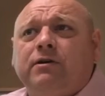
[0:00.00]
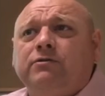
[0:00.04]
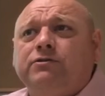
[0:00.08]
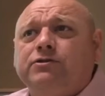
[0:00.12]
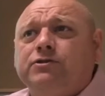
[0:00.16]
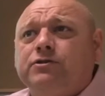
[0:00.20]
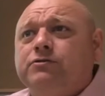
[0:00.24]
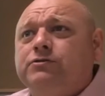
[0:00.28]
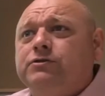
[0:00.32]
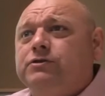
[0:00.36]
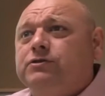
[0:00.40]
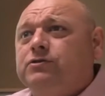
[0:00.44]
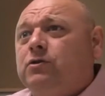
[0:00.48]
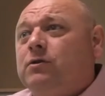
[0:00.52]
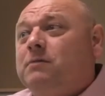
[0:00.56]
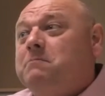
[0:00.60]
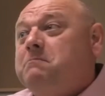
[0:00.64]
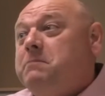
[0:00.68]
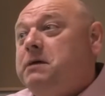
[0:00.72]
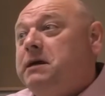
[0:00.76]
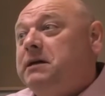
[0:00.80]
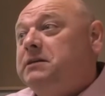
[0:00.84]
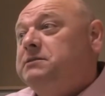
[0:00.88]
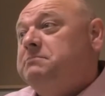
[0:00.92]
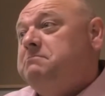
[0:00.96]
of all churches are a
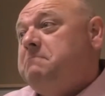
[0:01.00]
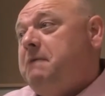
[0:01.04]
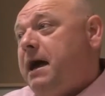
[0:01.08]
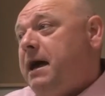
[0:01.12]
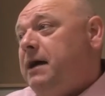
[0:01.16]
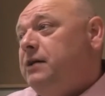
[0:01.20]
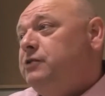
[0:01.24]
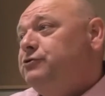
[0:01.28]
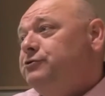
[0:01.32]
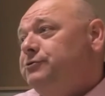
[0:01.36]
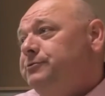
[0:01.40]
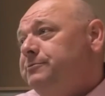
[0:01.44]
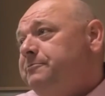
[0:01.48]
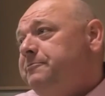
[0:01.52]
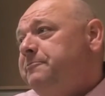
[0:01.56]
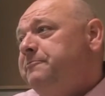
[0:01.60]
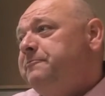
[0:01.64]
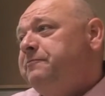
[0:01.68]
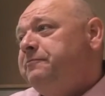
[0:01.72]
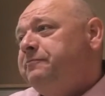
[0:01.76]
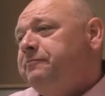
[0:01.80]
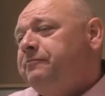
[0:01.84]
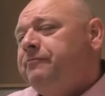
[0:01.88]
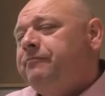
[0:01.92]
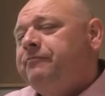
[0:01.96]
mixed match.
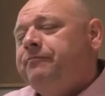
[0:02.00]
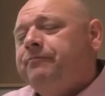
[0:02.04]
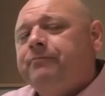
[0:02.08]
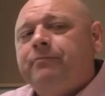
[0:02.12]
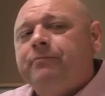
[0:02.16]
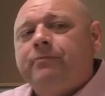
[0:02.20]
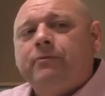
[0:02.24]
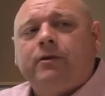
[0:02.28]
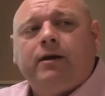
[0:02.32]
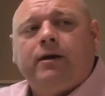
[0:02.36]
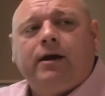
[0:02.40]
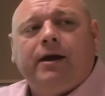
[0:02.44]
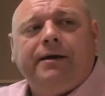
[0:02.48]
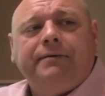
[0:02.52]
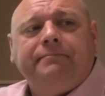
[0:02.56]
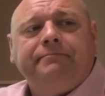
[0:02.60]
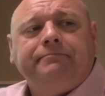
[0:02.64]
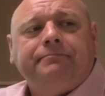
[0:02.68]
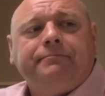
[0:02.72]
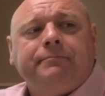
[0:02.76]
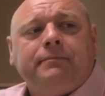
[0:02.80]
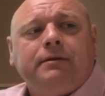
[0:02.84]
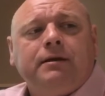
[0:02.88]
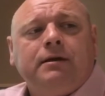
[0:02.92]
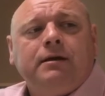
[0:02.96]
Okay,
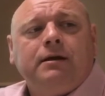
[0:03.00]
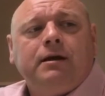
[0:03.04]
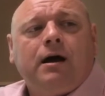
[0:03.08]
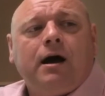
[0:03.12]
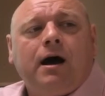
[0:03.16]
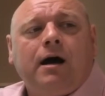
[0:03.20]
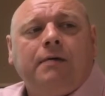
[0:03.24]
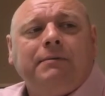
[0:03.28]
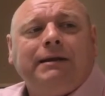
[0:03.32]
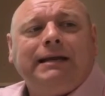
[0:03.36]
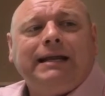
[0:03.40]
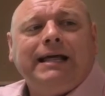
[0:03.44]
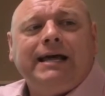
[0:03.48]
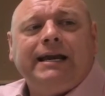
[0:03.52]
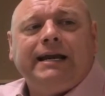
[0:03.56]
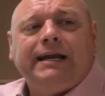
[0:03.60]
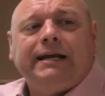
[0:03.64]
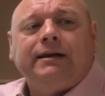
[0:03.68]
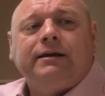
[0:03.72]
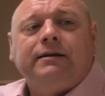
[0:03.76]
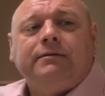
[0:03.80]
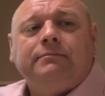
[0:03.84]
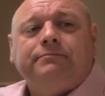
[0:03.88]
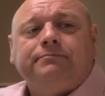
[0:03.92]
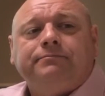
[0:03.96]

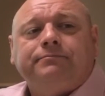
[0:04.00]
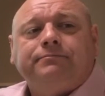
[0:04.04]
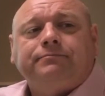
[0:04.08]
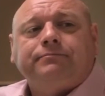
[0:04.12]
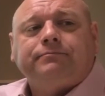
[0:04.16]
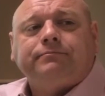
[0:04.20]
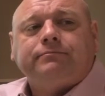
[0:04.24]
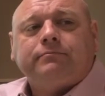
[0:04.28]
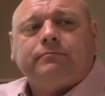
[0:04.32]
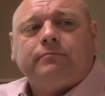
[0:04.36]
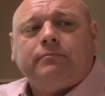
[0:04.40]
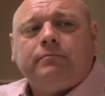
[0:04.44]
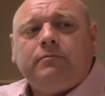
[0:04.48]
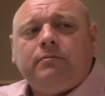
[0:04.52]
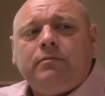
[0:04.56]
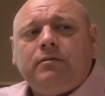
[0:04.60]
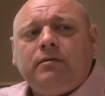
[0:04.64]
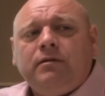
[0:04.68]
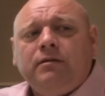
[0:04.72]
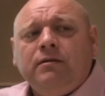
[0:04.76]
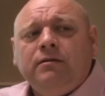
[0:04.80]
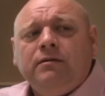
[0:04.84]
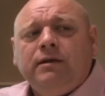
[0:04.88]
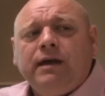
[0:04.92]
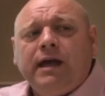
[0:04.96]
homiletic.
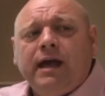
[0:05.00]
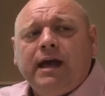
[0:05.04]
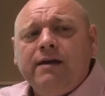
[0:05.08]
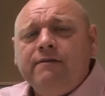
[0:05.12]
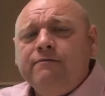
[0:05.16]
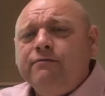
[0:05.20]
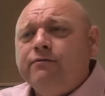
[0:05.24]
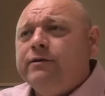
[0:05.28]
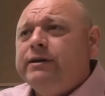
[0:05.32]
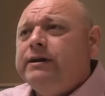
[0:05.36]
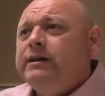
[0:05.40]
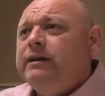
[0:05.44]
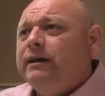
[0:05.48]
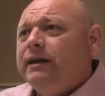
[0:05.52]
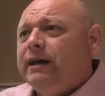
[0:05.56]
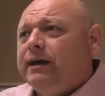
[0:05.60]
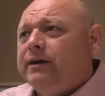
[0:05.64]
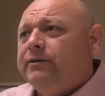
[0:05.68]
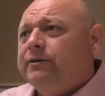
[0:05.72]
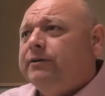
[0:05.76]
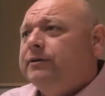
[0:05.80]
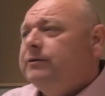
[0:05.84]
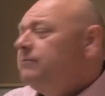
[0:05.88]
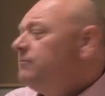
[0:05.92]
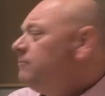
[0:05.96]
Every
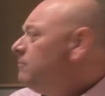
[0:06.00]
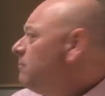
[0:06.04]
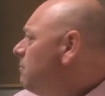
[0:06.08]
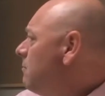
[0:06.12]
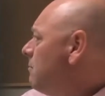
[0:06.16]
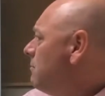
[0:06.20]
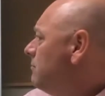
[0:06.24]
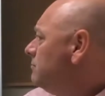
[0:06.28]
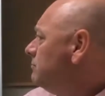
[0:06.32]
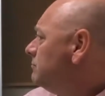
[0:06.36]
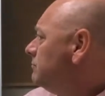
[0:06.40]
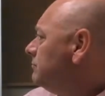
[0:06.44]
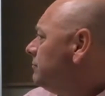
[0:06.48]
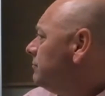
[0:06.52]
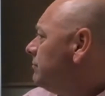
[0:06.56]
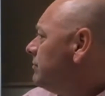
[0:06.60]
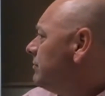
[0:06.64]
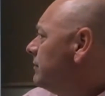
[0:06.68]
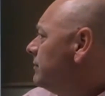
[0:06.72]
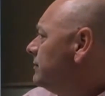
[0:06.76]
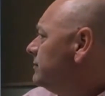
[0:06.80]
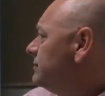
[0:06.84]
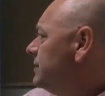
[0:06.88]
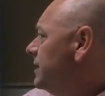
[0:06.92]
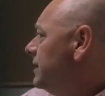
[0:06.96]
letter
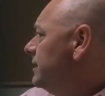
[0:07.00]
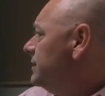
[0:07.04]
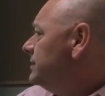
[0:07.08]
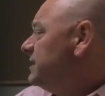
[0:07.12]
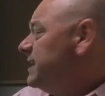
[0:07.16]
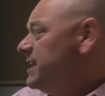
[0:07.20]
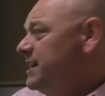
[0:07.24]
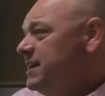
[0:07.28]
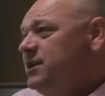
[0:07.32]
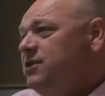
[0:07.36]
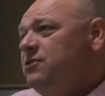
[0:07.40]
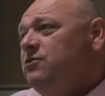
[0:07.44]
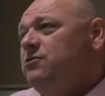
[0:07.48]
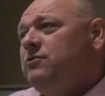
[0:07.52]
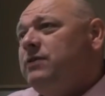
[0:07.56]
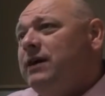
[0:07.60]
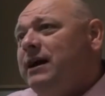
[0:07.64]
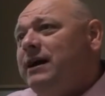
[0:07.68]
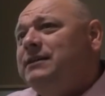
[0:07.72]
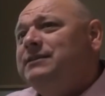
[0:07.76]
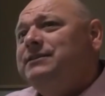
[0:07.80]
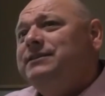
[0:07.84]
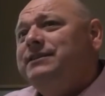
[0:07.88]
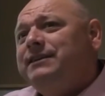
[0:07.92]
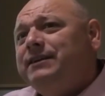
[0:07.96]
says, "He who
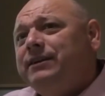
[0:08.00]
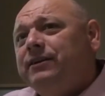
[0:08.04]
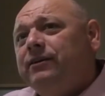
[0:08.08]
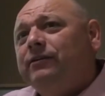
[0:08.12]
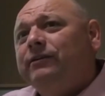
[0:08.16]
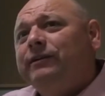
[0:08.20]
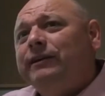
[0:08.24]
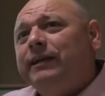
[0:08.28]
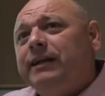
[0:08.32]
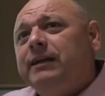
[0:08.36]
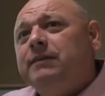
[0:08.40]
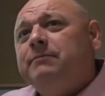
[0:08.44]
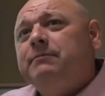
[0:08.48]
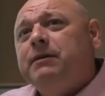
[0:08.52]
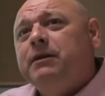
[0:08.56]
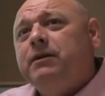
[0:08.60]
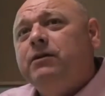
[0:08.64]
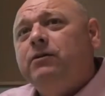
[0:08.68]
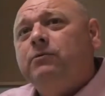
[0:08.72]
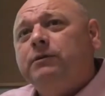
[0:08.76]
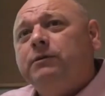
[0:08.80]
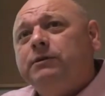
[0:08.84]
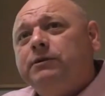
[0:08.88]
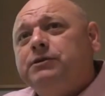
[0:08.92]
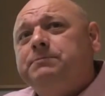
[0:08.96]
has an ear, let him
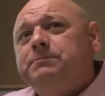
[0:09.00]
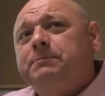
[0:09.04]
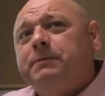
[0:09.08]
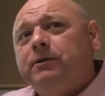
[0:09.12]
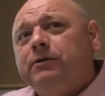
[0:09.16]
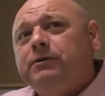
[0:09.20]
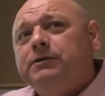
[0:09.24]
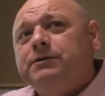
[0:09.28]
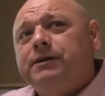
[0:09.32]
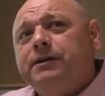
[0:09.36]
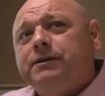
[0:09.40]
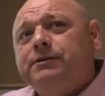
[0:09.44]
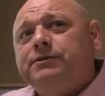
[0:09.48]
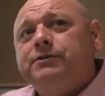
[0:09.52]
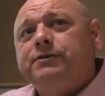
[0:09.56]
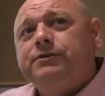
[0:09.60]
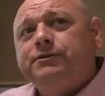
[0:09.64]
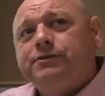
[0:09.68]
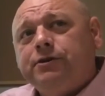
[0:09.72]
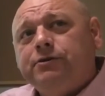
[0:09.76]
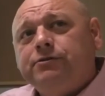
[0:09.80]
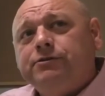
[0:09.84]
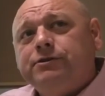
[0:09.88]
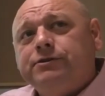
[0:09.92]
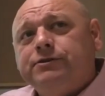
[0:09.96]
hear what the Spirit says to
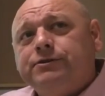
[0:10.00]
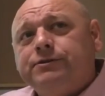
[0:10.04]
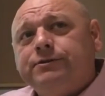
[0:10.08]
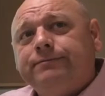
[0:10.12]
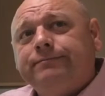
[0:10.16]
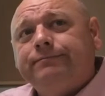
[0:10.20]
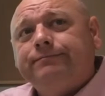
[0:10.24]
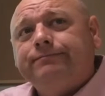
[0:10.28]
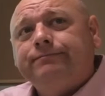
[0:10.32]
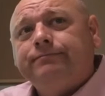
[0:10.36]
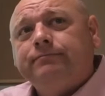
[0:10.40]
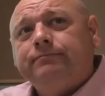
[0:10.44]
the churches."